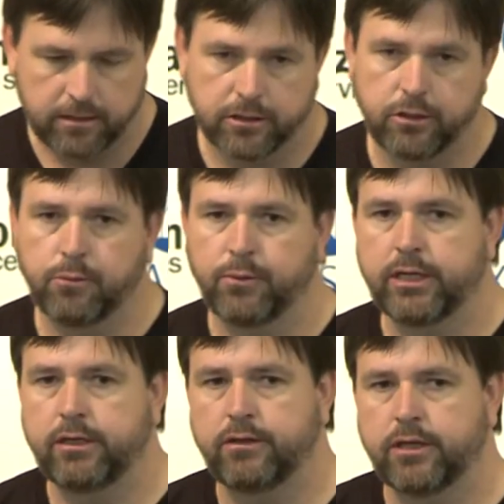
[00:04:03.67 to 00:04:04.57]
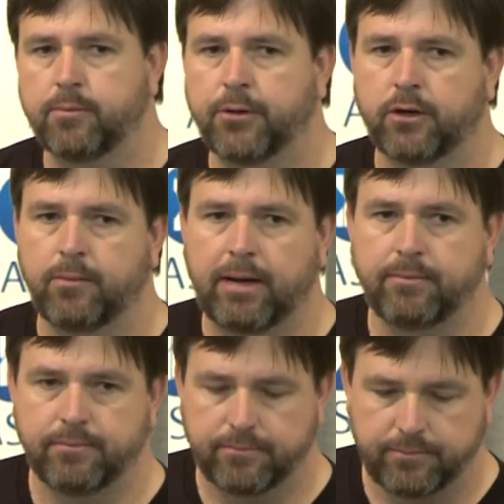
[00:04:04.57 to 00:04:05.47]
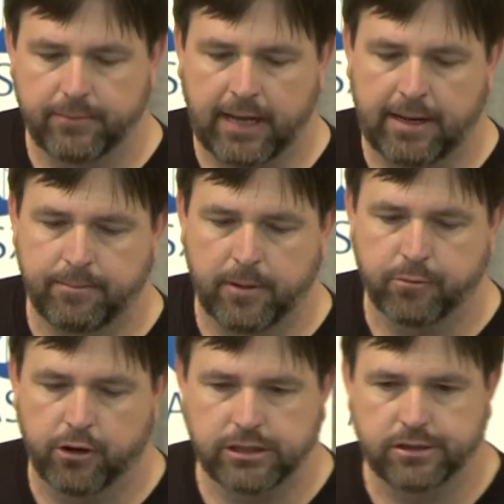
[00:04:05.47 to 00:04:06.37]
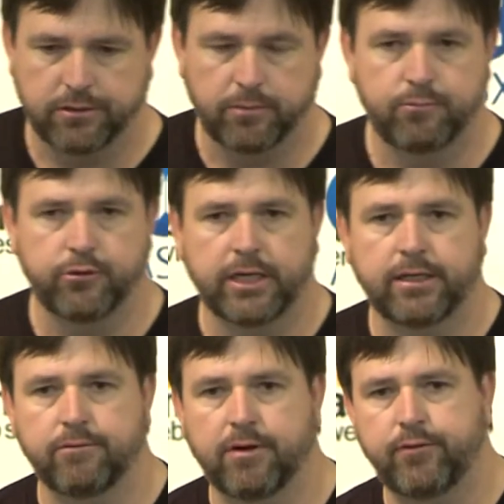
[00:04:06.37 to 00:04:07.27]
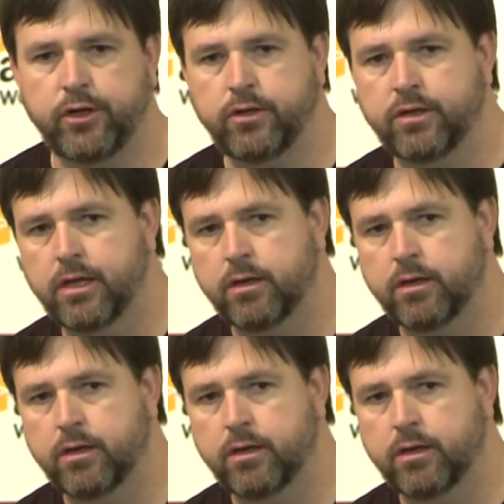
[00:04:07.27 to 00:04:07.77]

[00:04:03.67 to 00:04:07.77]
So we're using a bottom-up approach to predicting revenues.